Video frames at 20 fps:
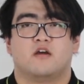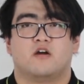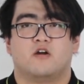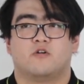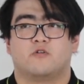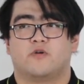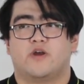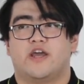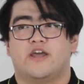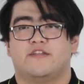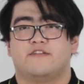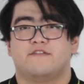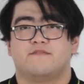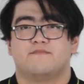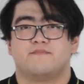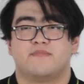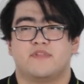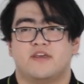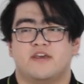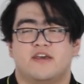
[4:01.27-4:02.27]
Alright,
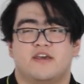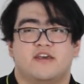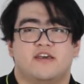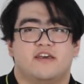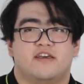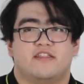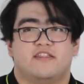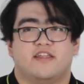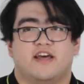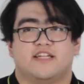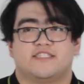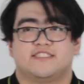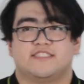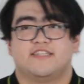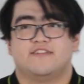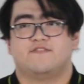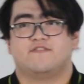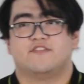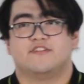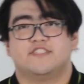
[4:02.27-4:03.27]
that's
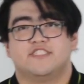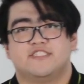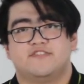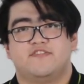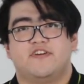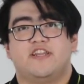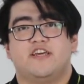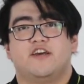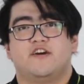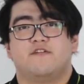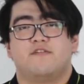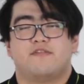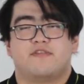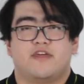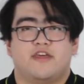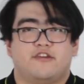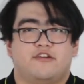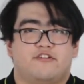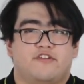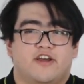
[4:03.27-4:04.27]
it for this video.
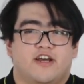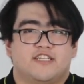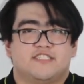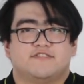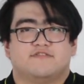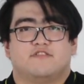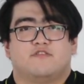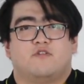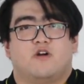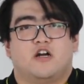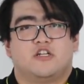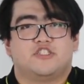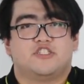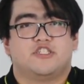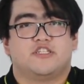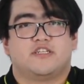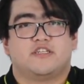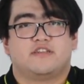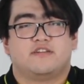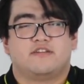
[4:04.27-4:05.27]
Thank you guys for
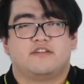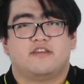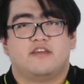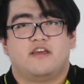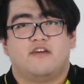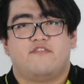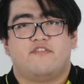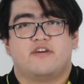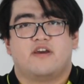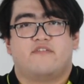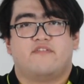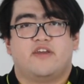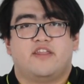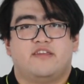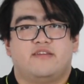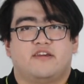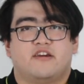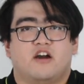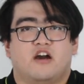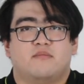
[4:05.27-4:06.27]
watching. If you have
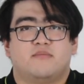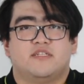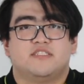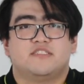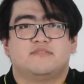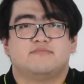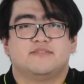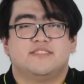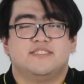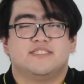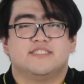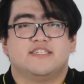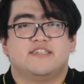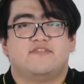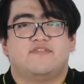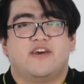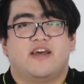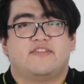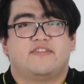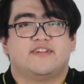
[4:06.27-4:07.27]
any comments, please
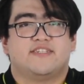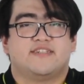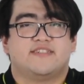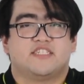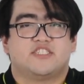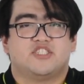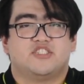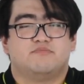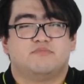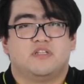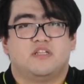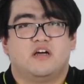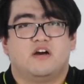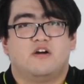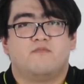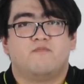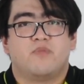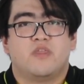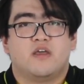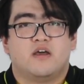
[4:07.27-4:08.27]
leave at the section
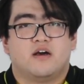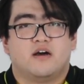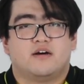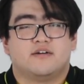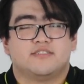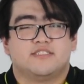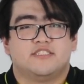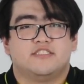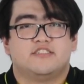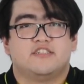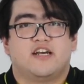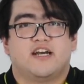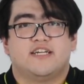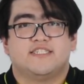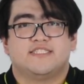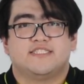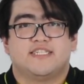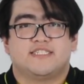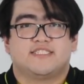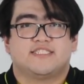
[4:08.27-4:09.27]
below. I'll see you
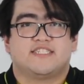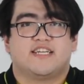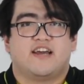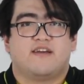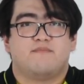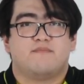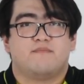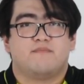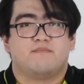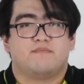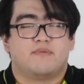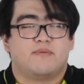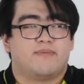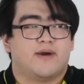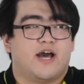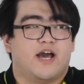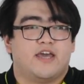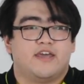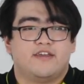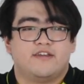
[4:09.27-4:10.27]
guys next time.
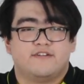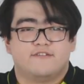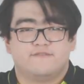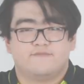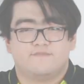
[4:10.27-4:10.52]
Bye-bye.